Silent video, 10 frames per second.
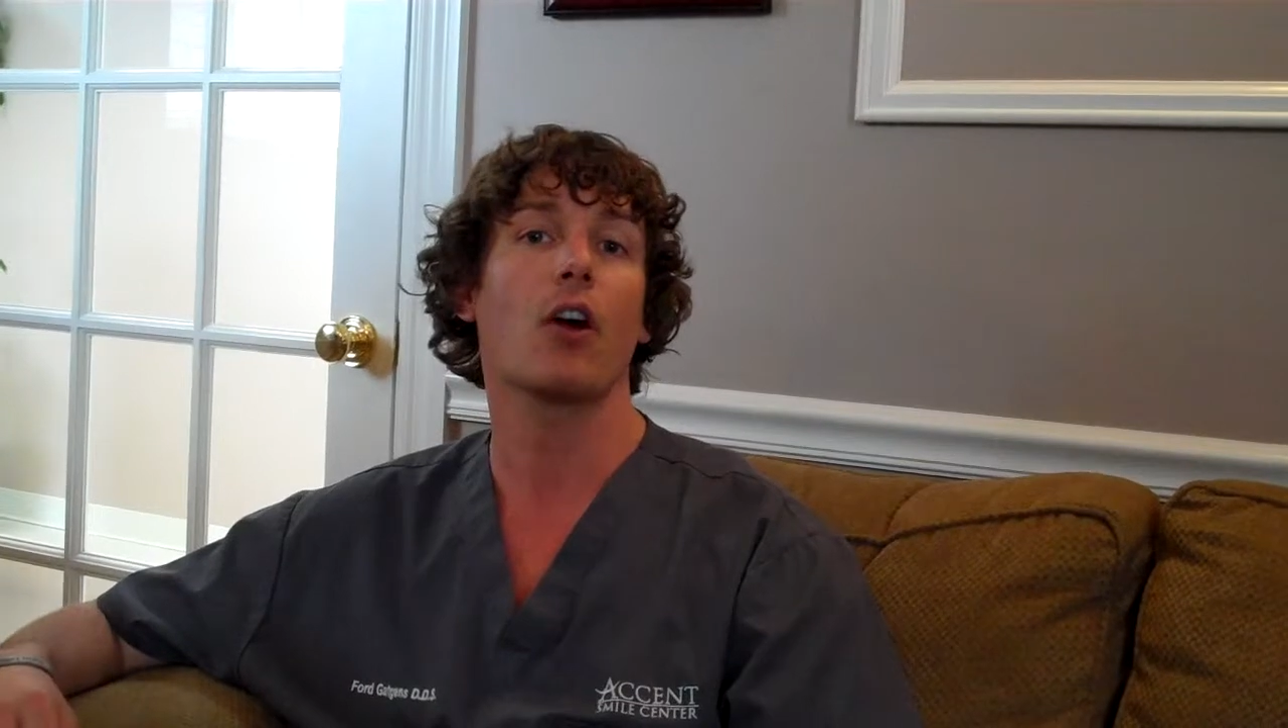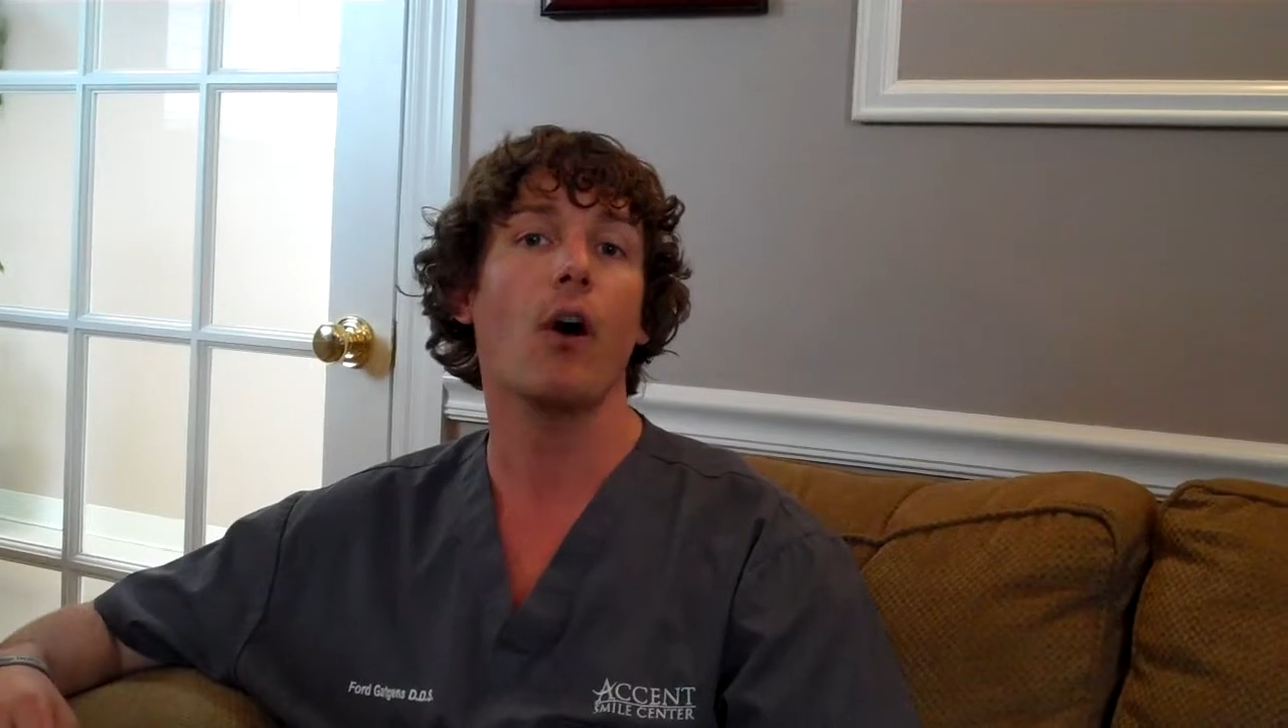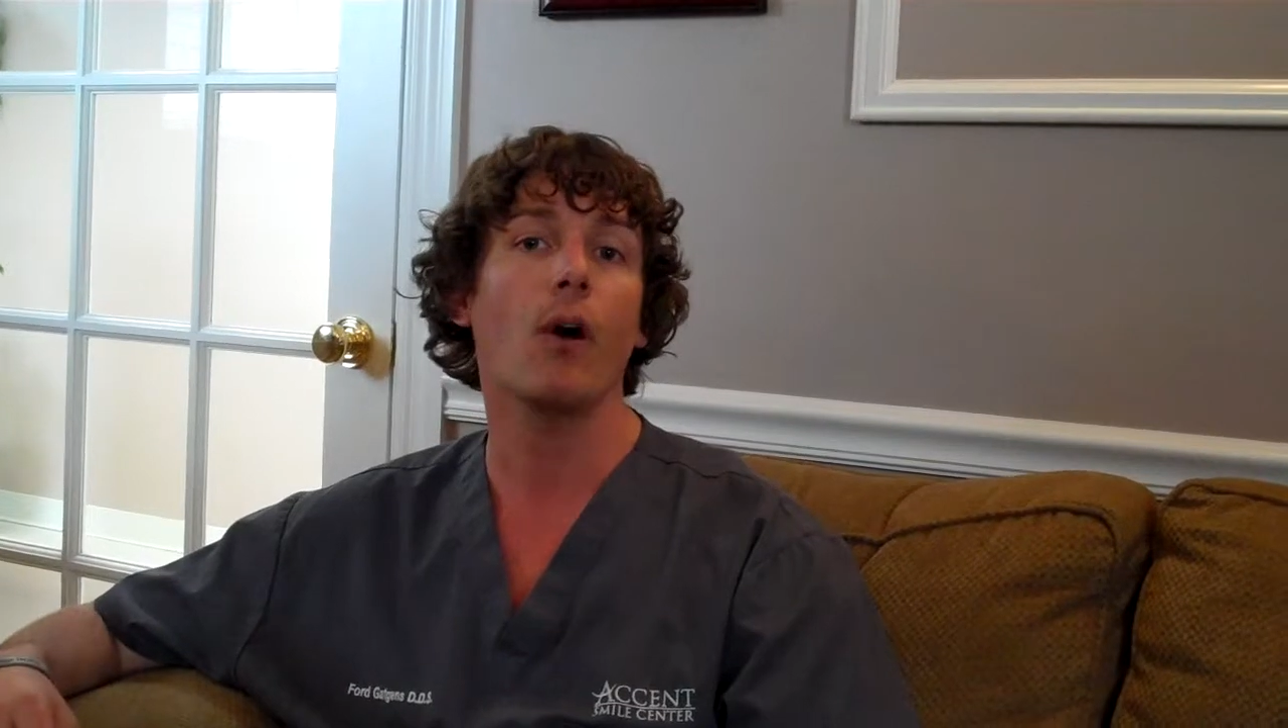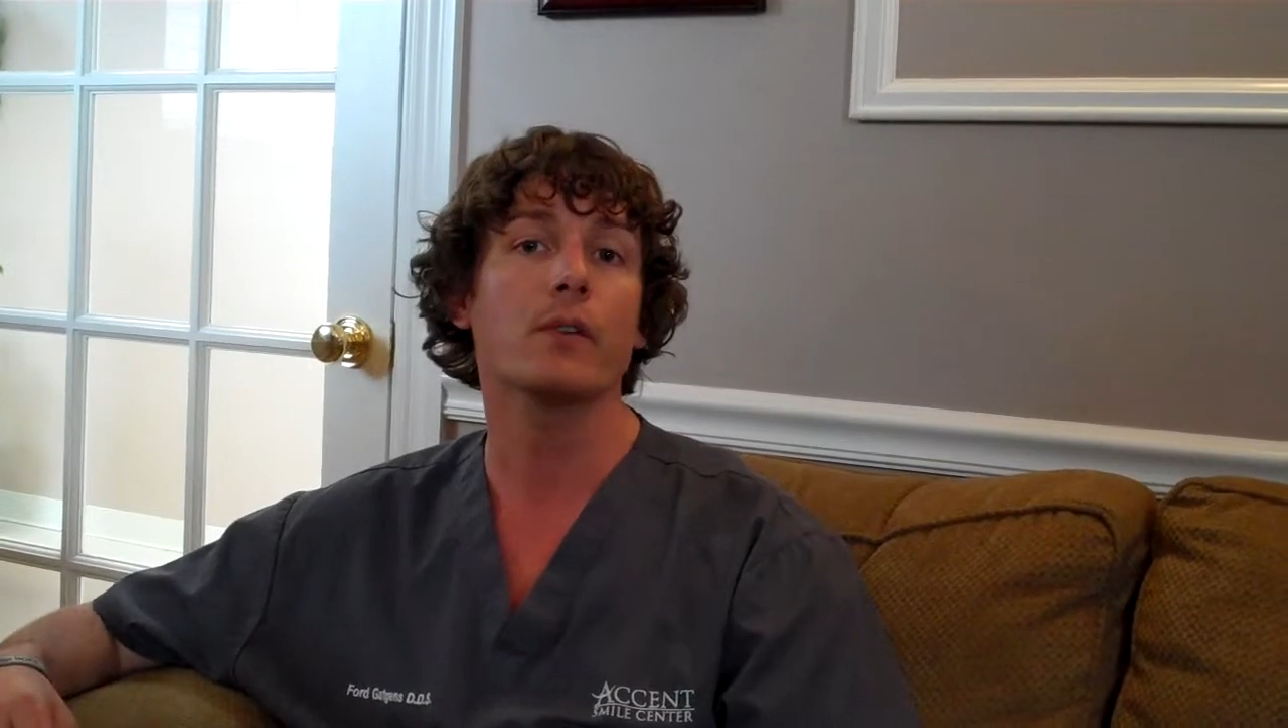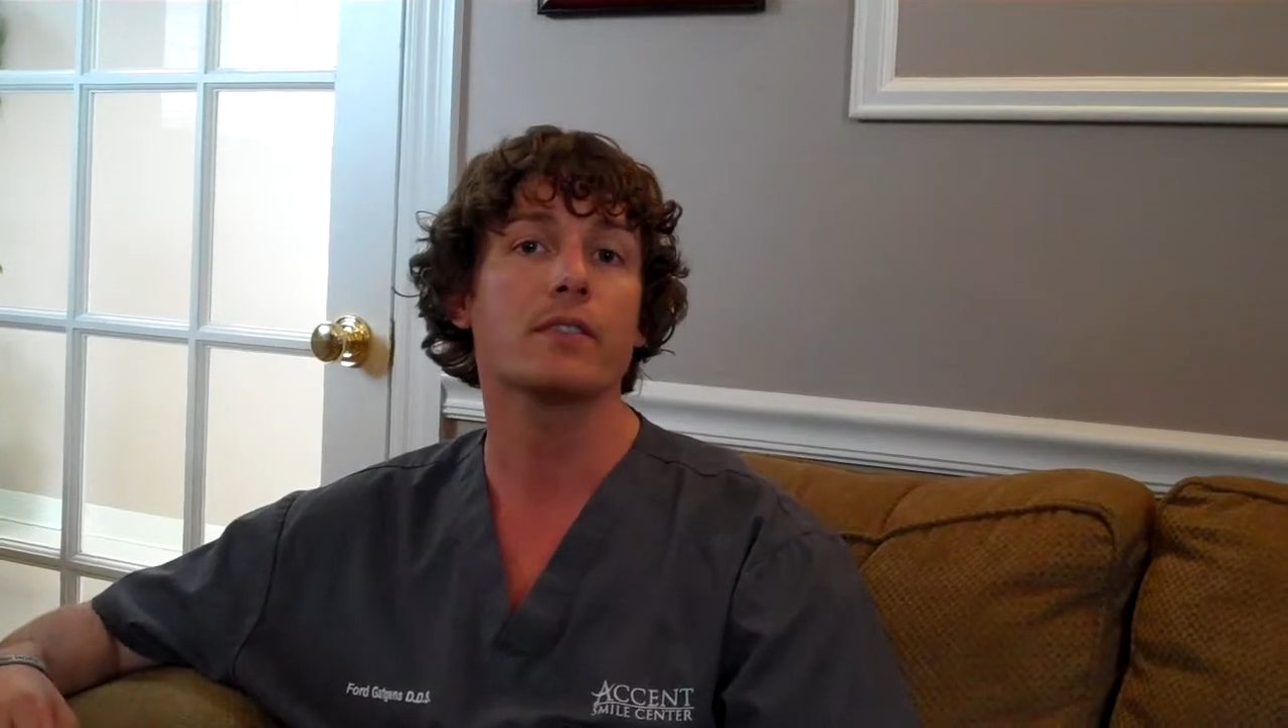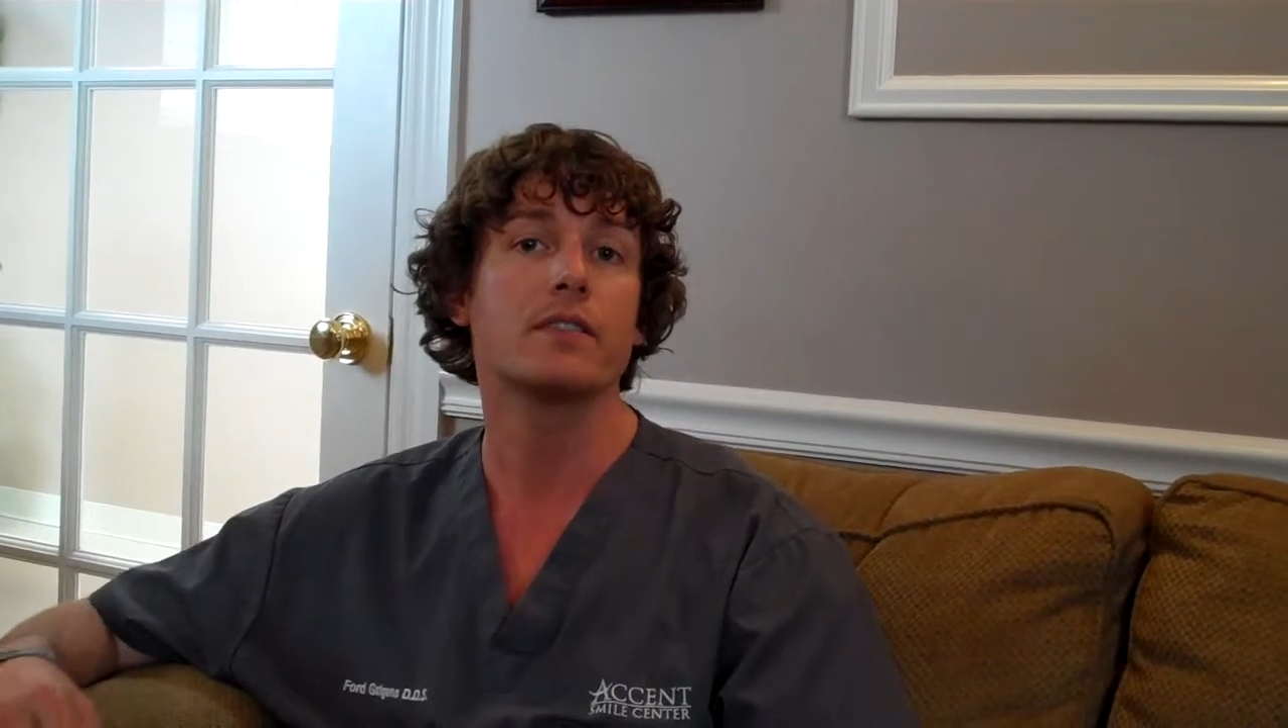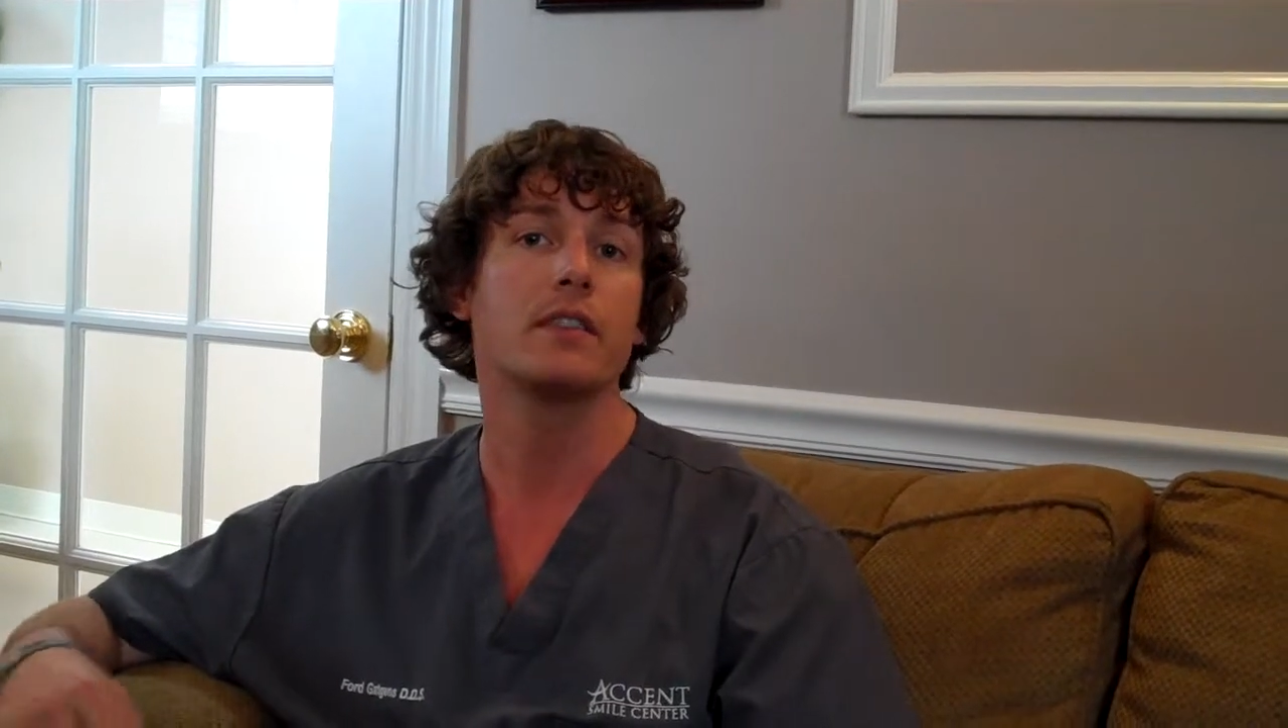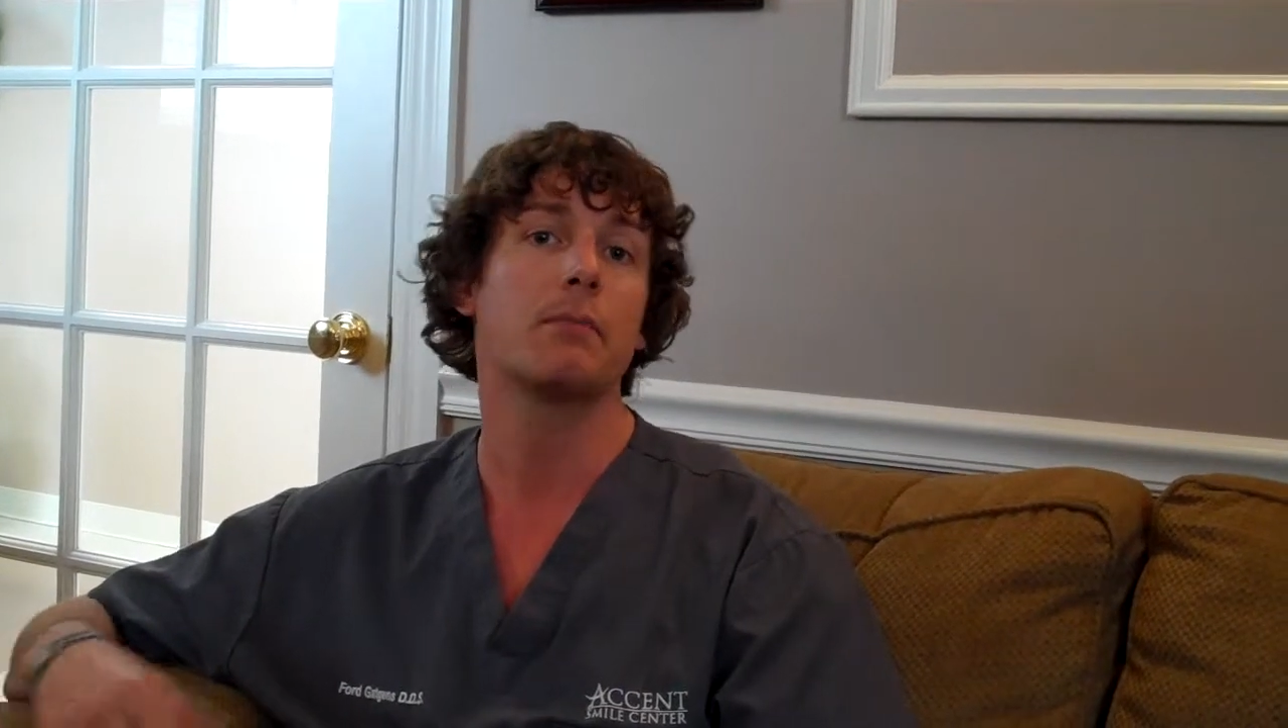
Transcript: cause